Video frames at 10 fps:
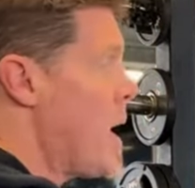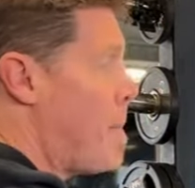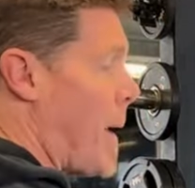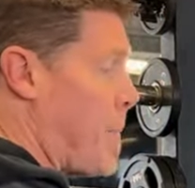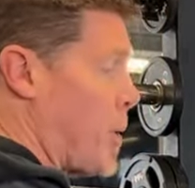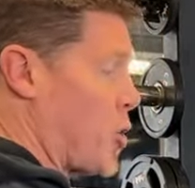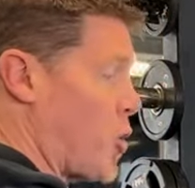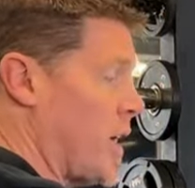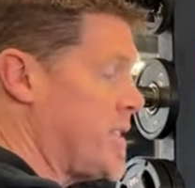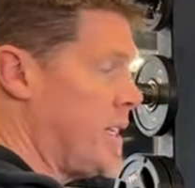By
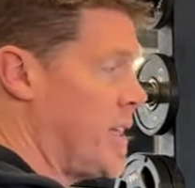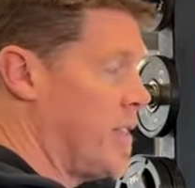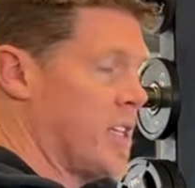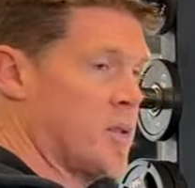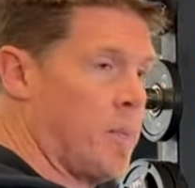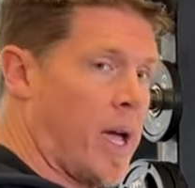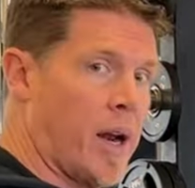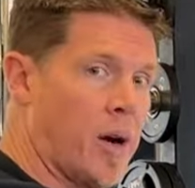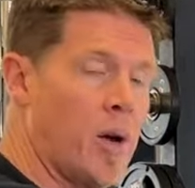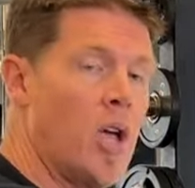progressing in this
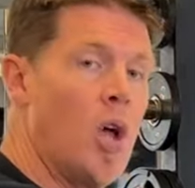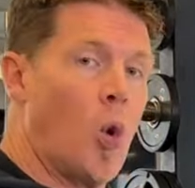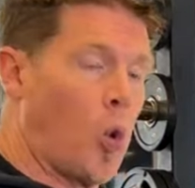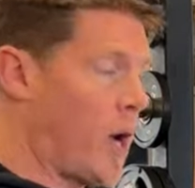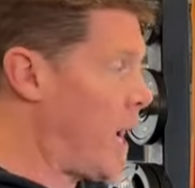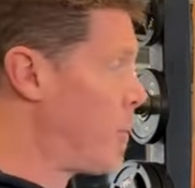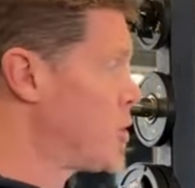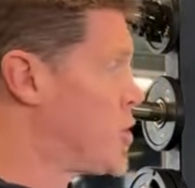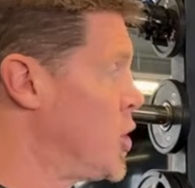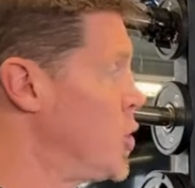manner, we're able
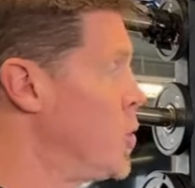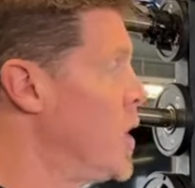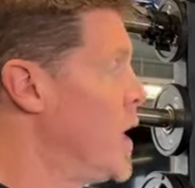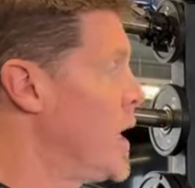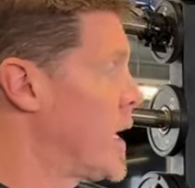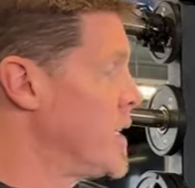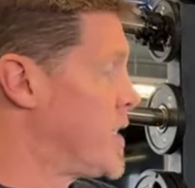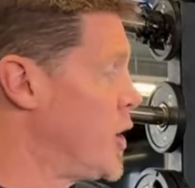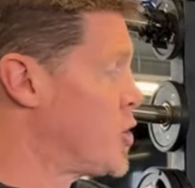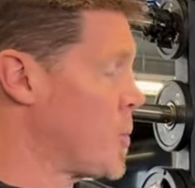to
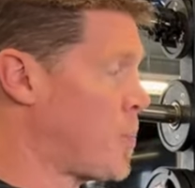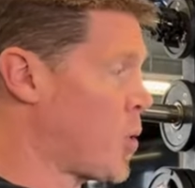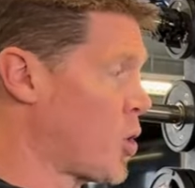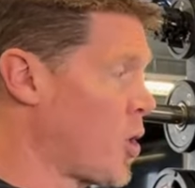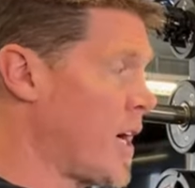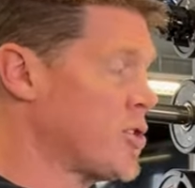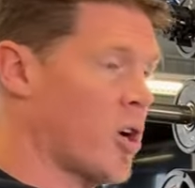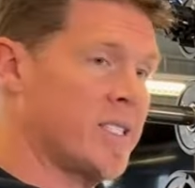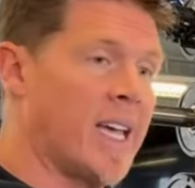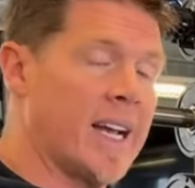continue to progress
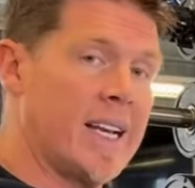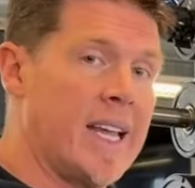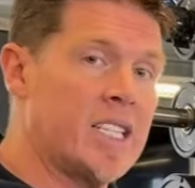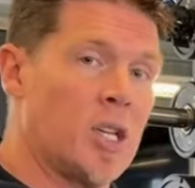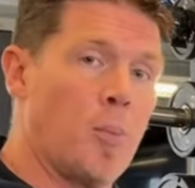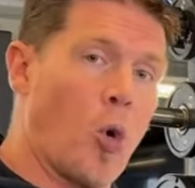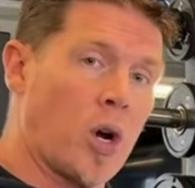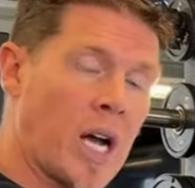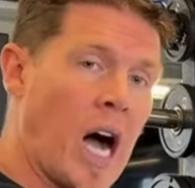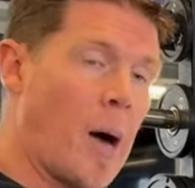our technique to more
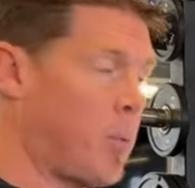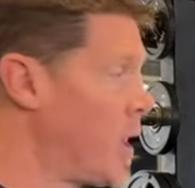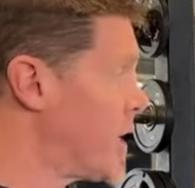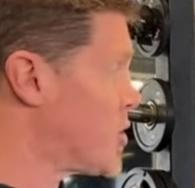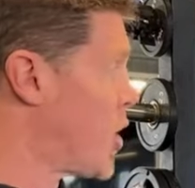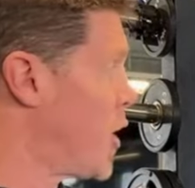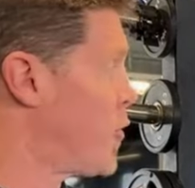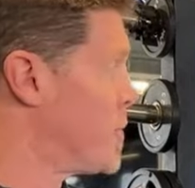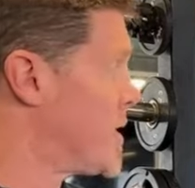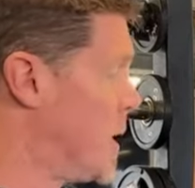complex, starting
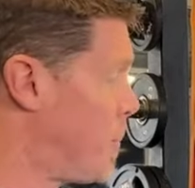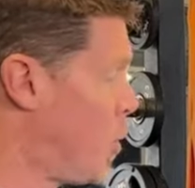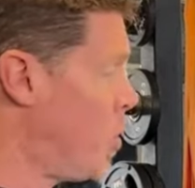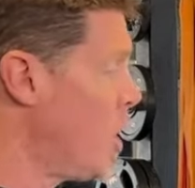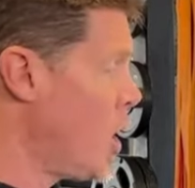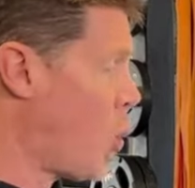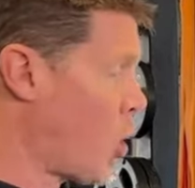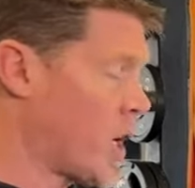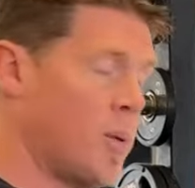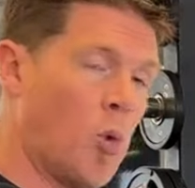from simple,
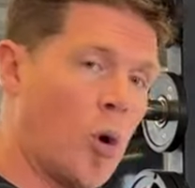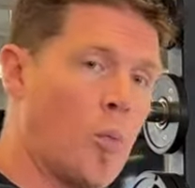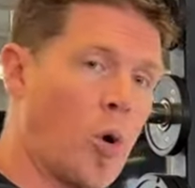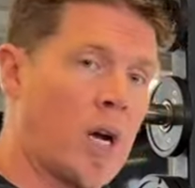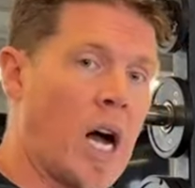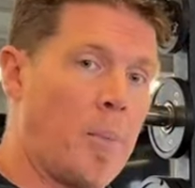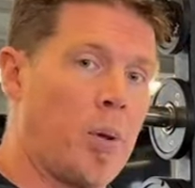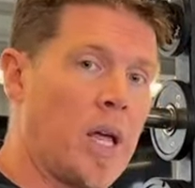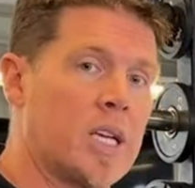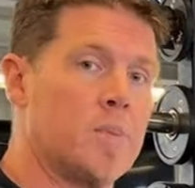working more and more
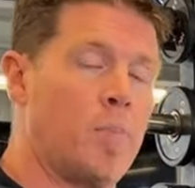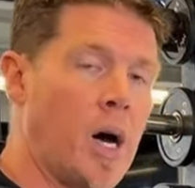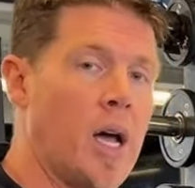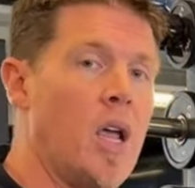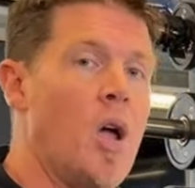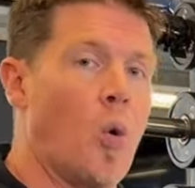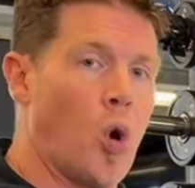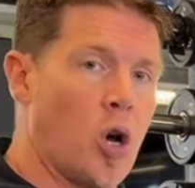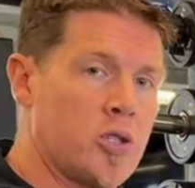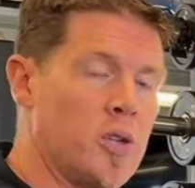complex, but we're
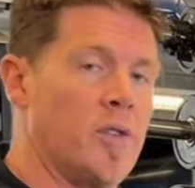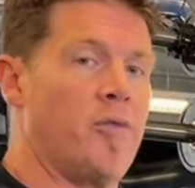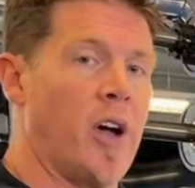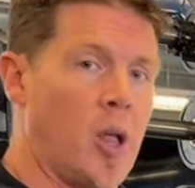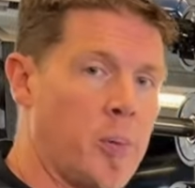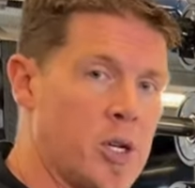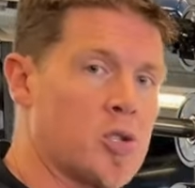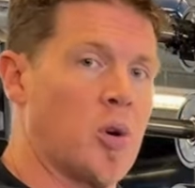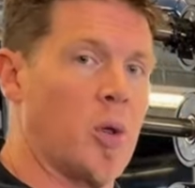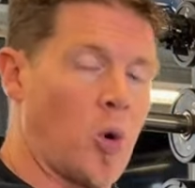also developing
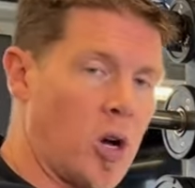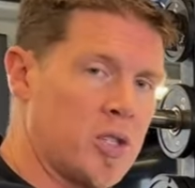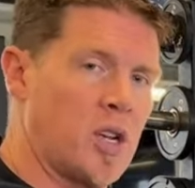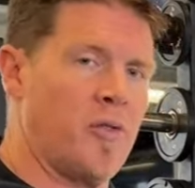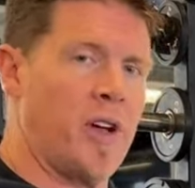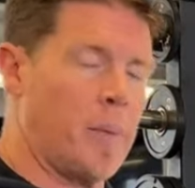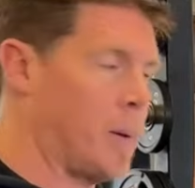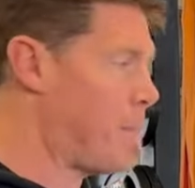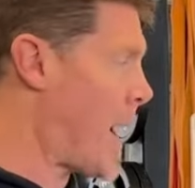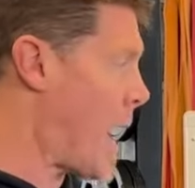strength. We're also developing
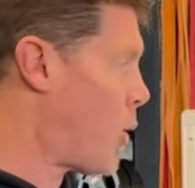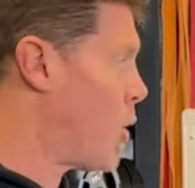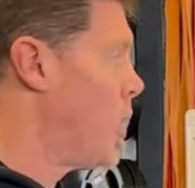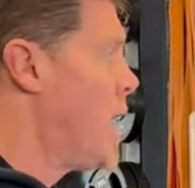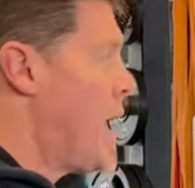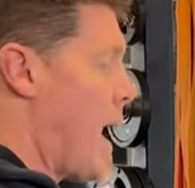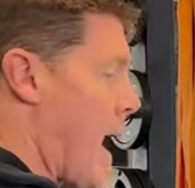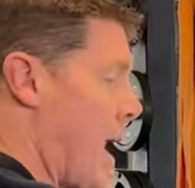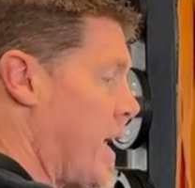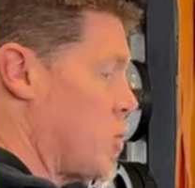power
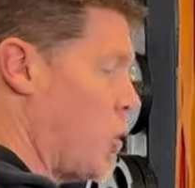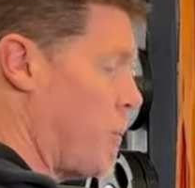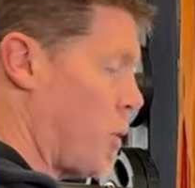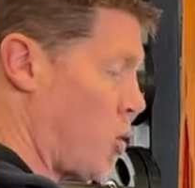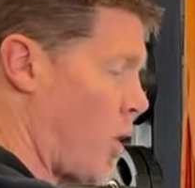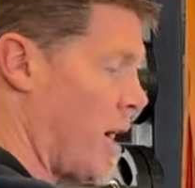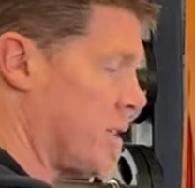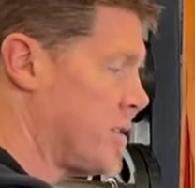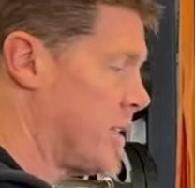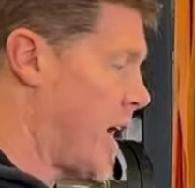as we
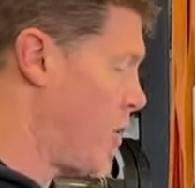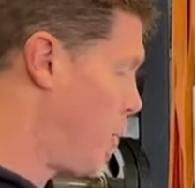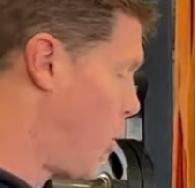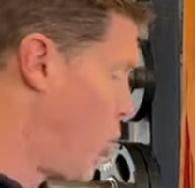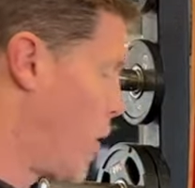progress down the board,